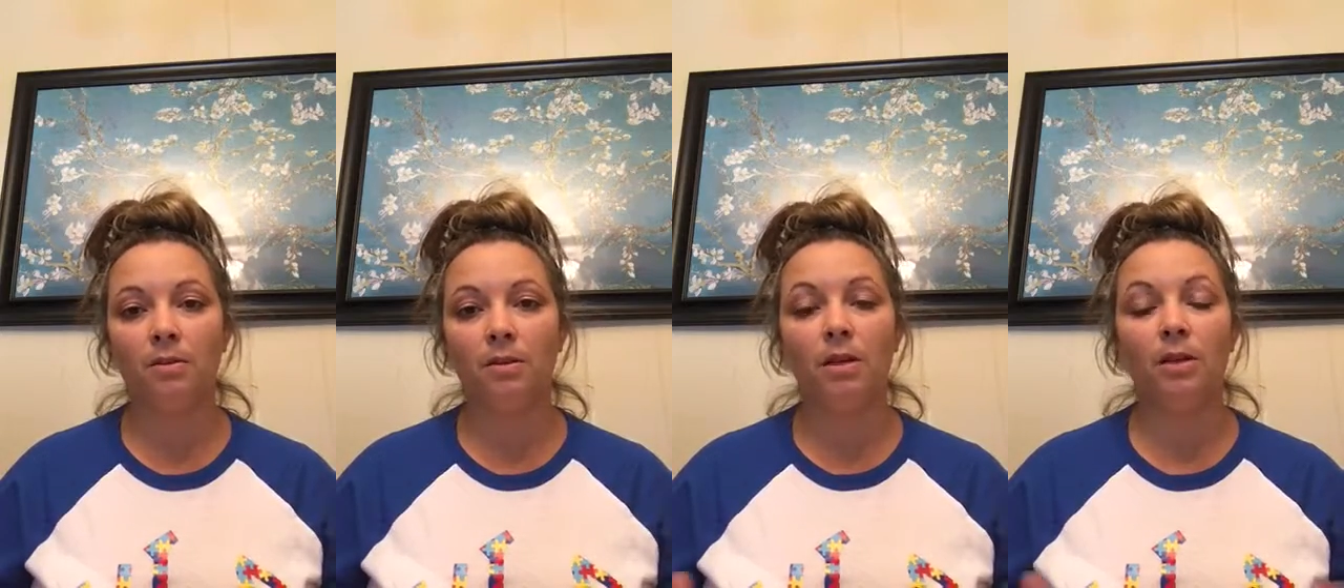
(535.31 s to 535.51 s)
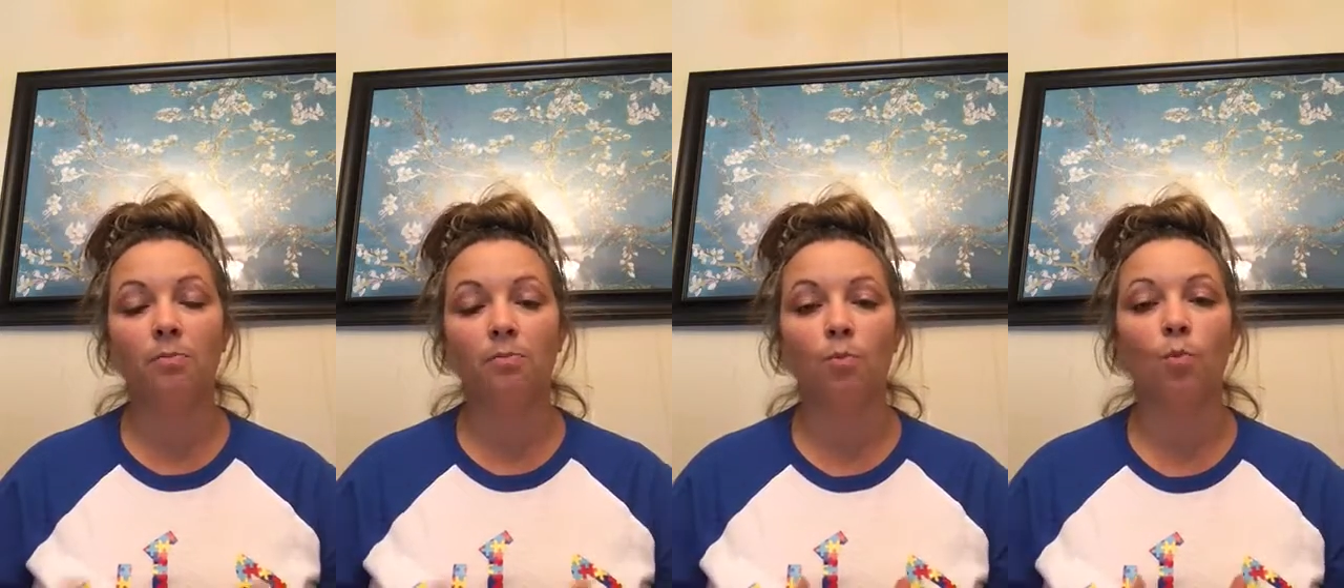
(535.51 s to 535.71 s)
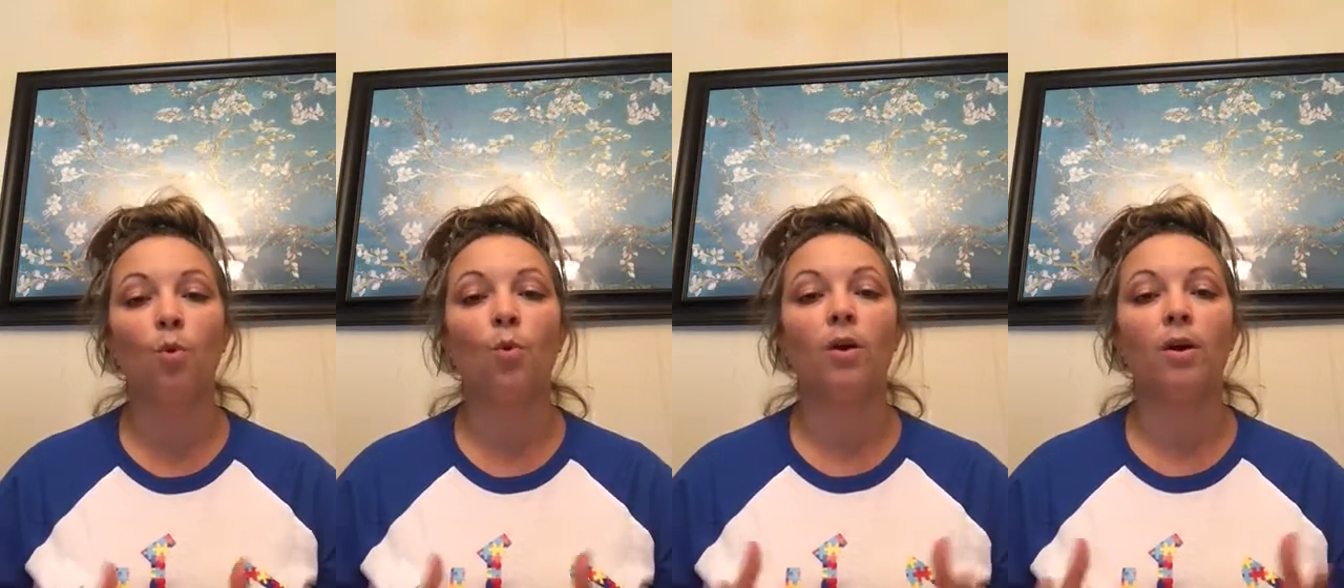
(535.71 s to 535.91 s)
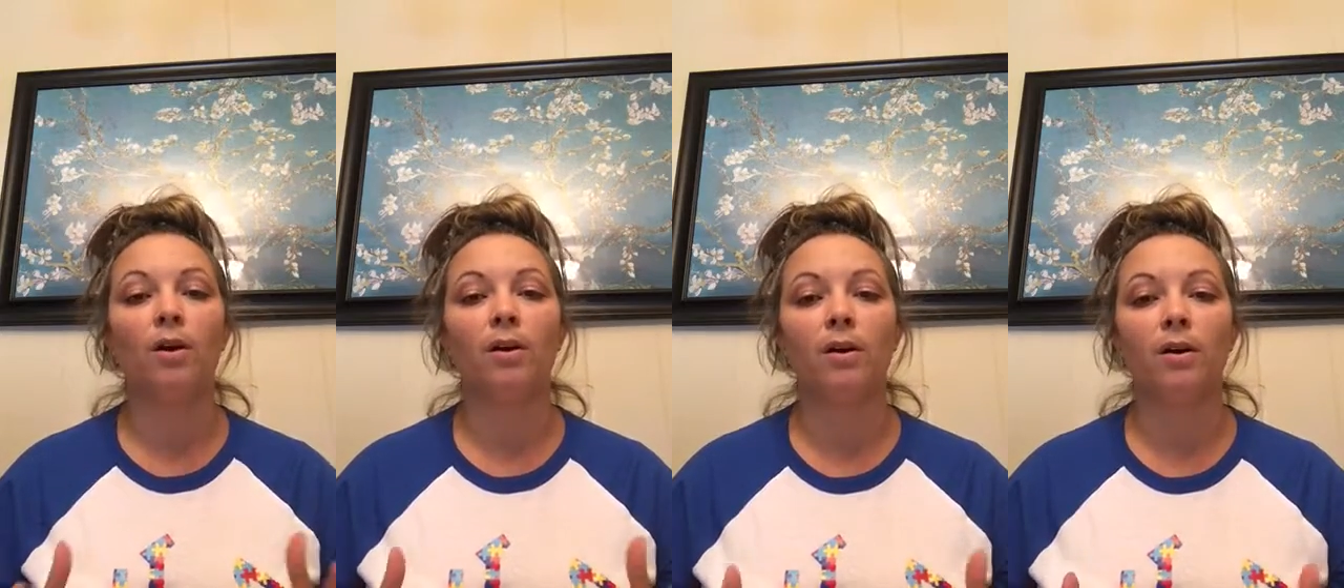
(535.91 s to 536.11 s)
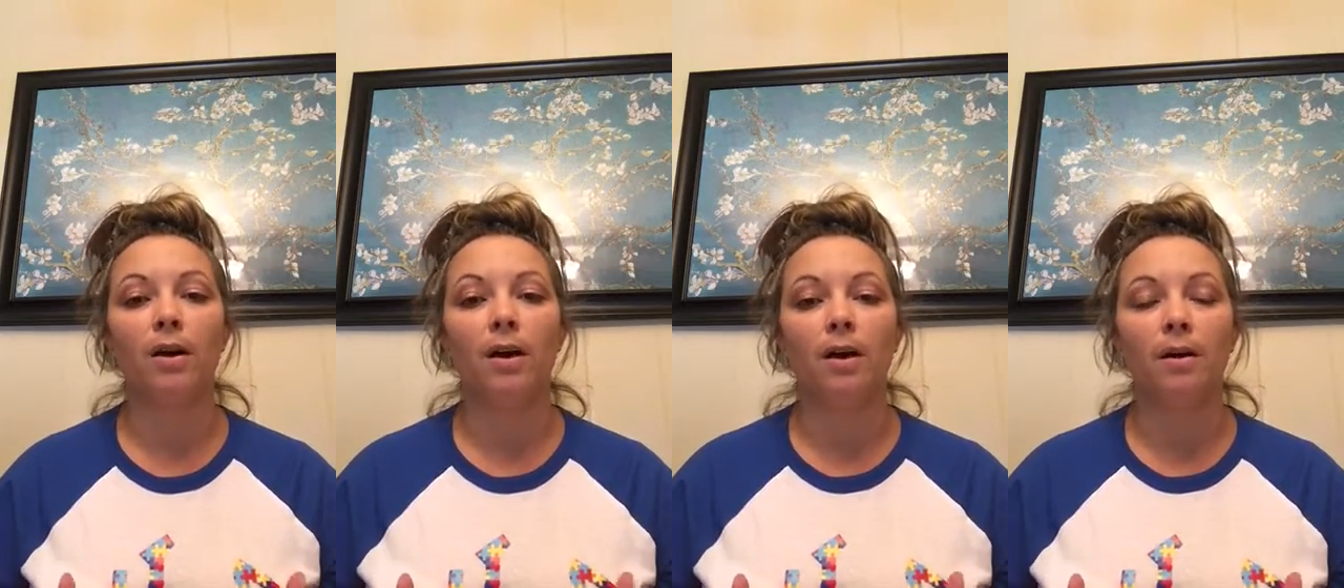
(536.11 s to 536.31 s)

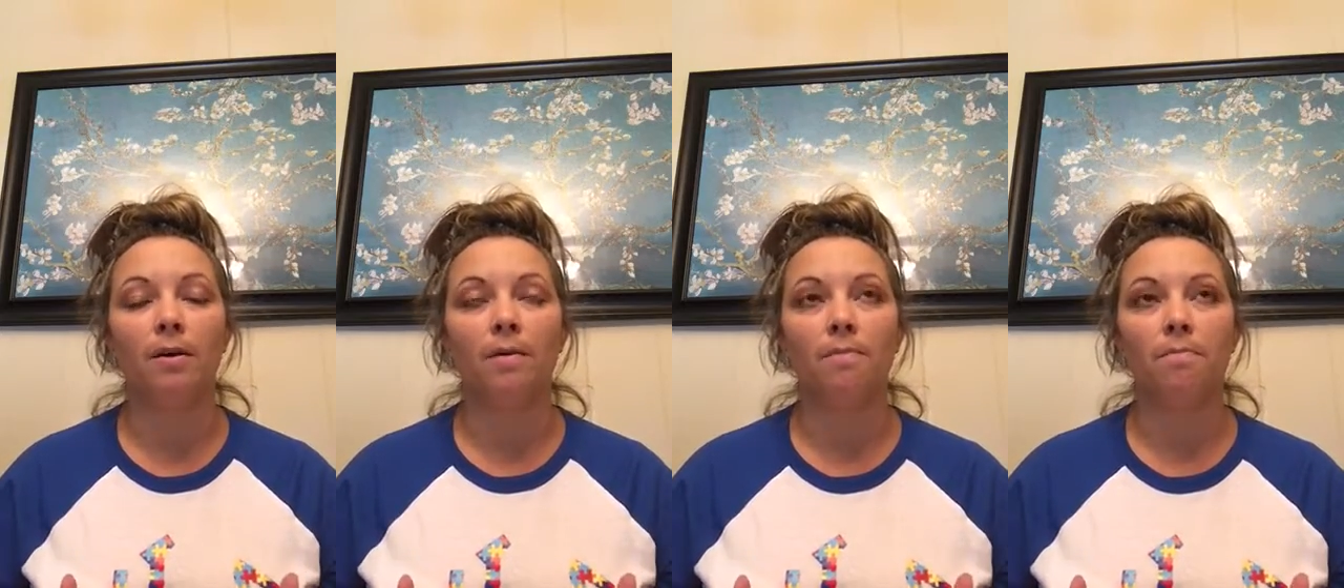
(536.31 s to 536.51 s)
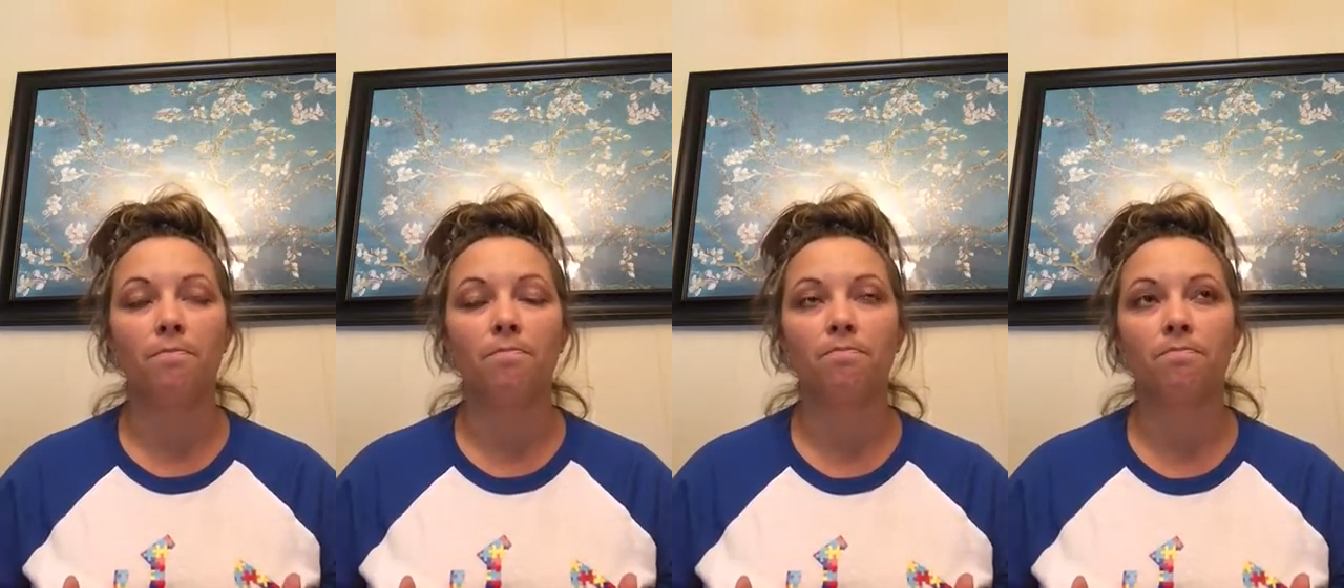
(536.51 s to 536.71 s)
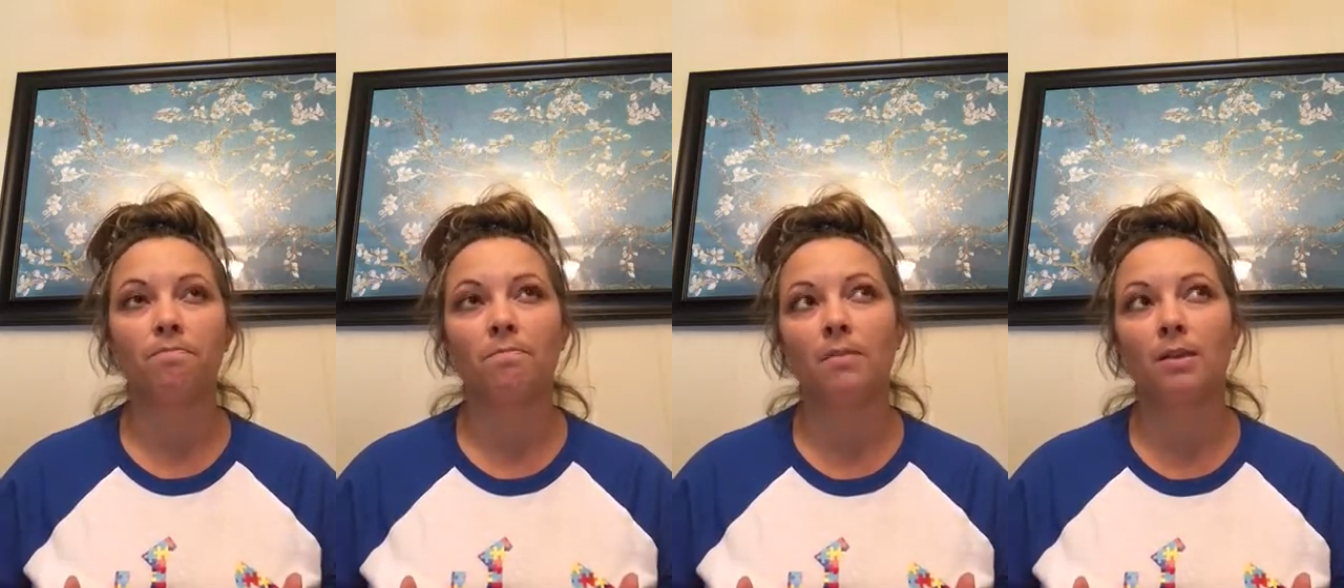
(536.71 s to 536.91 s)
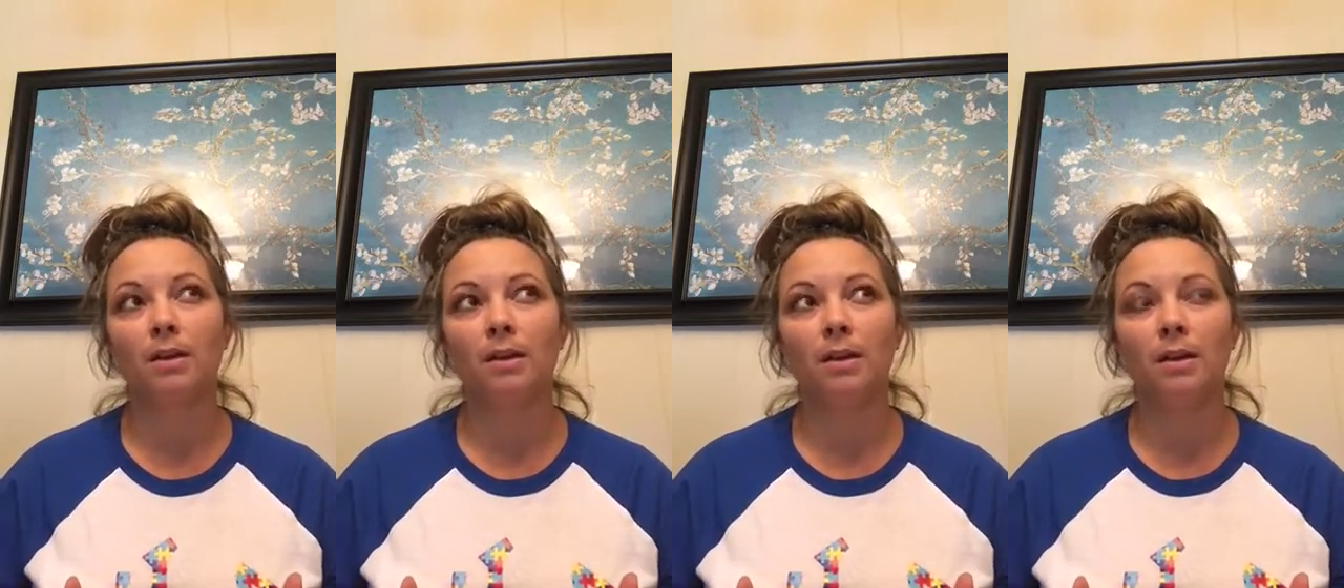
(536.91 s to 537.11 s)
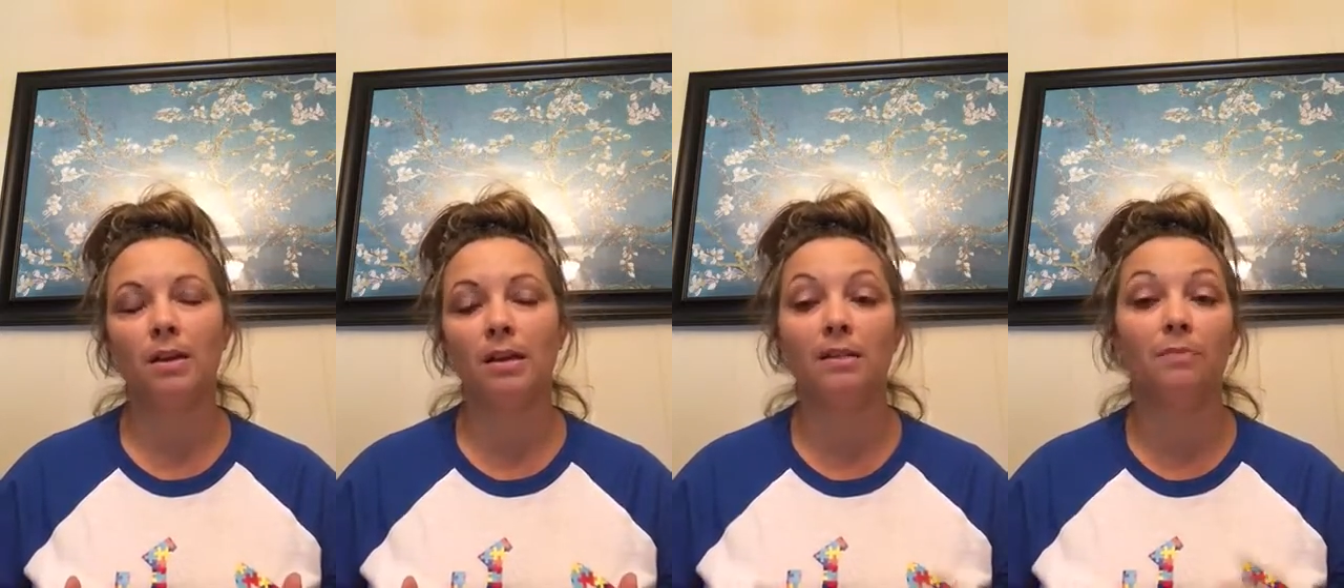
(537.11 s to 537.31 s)

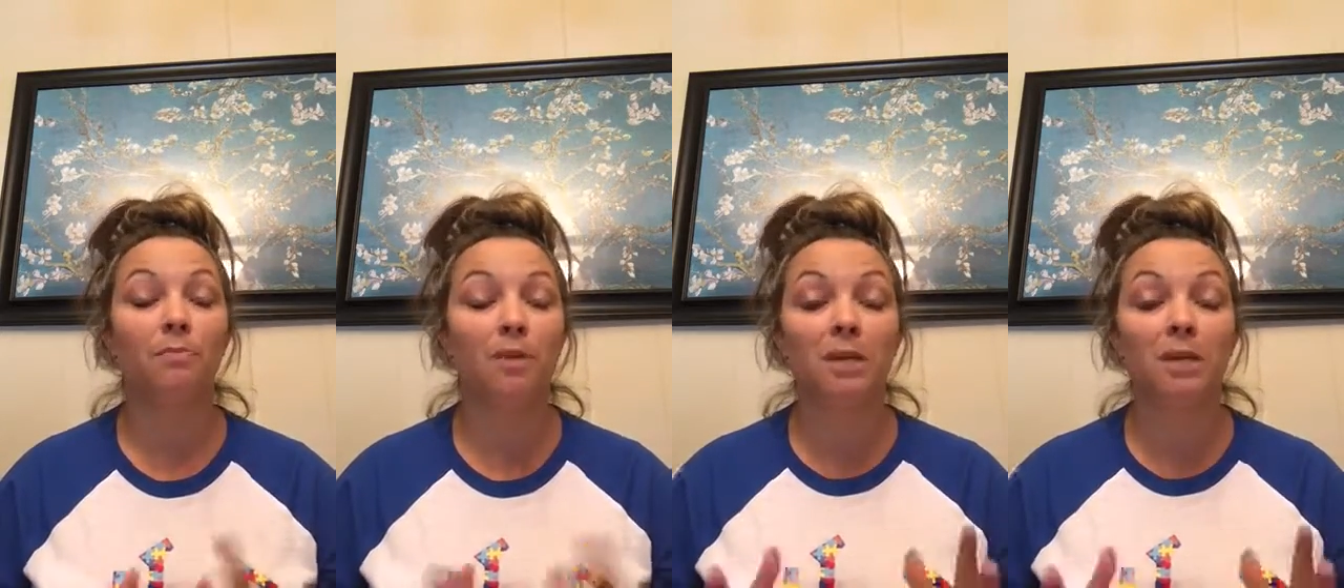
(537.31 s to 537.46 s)
it